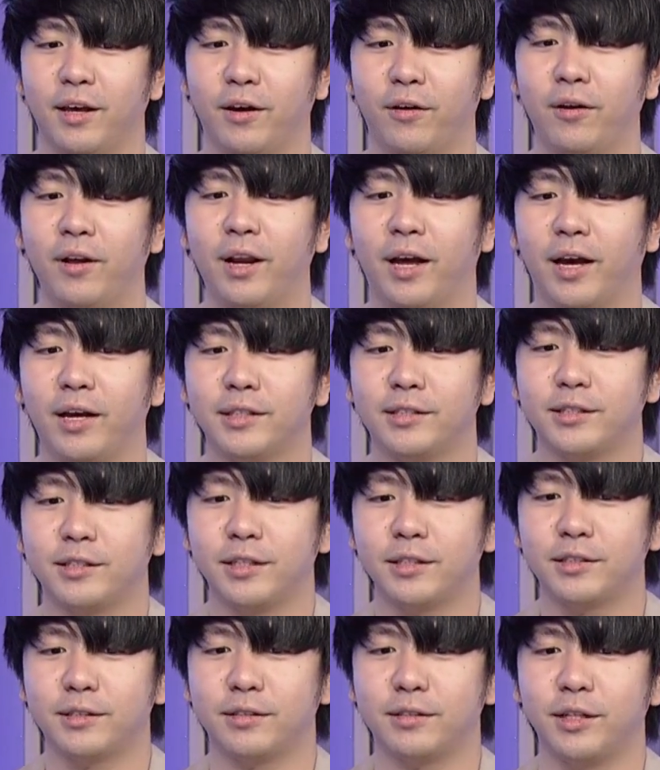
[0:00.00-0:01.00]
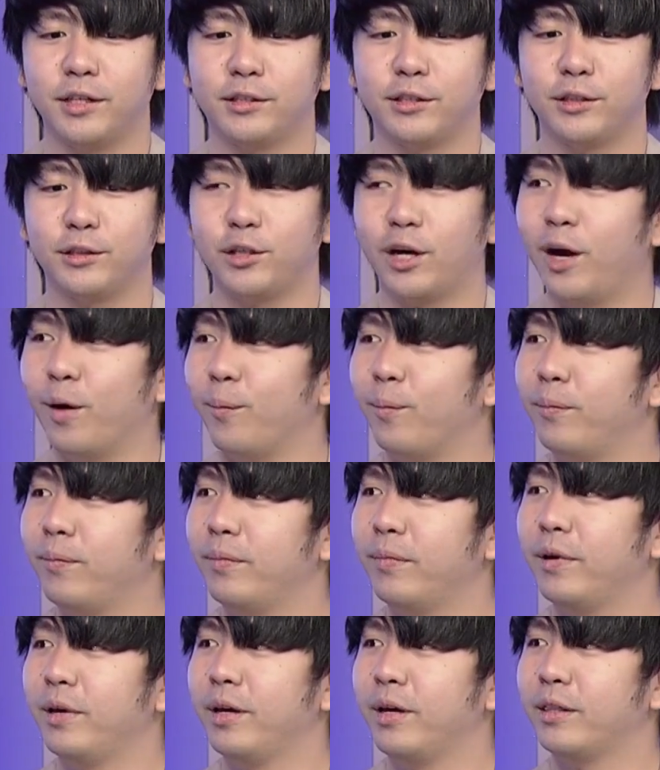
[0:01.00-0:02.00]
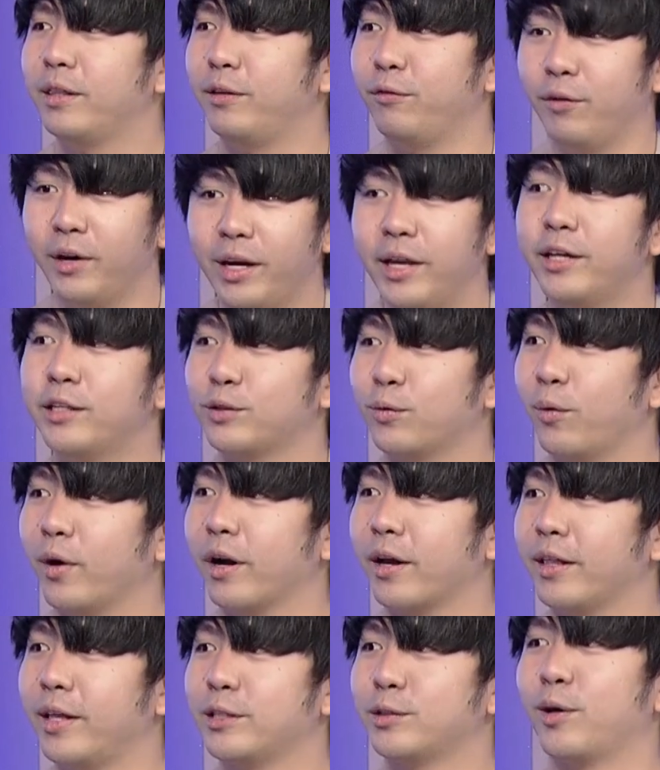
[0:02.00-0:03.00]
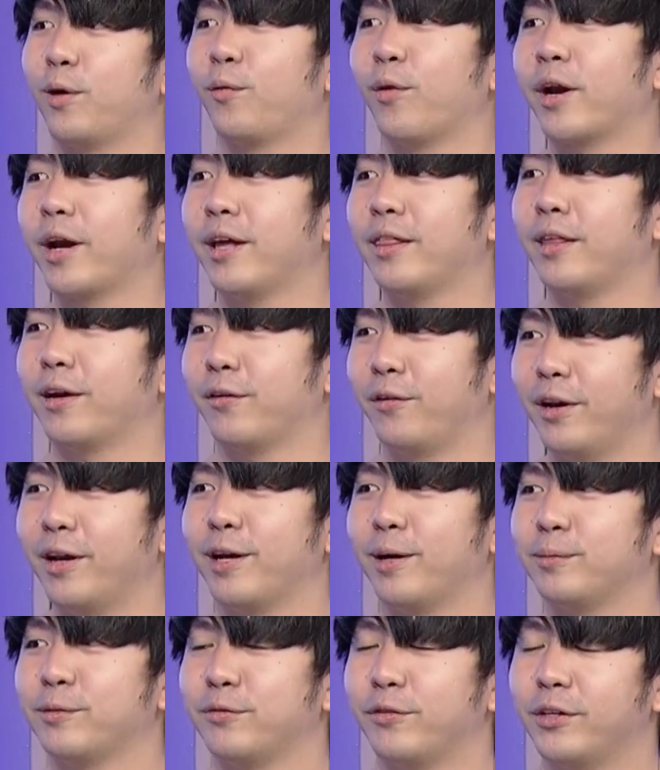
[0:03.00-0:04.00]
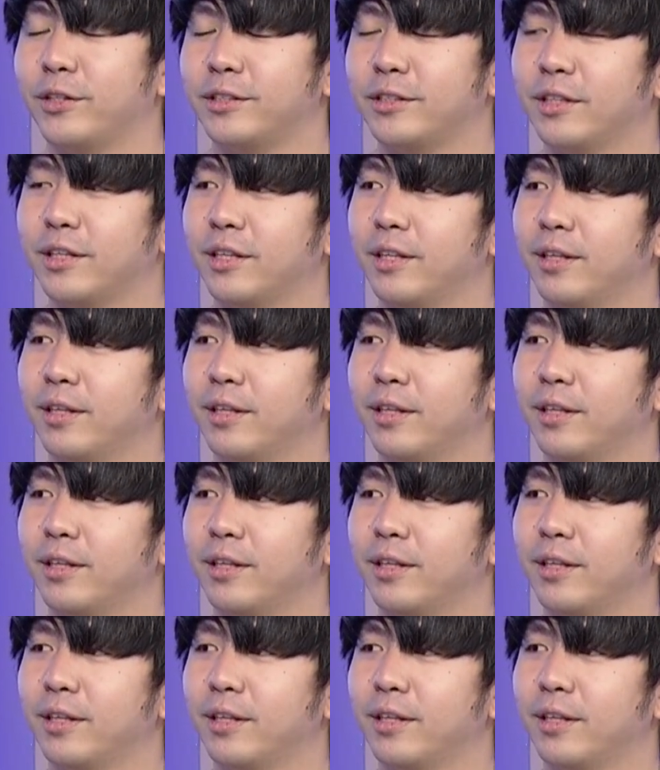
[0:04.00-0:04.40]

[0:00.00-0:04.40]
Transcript: well, it's, it's, it's a job it really is work. That's why work ethic really comes first.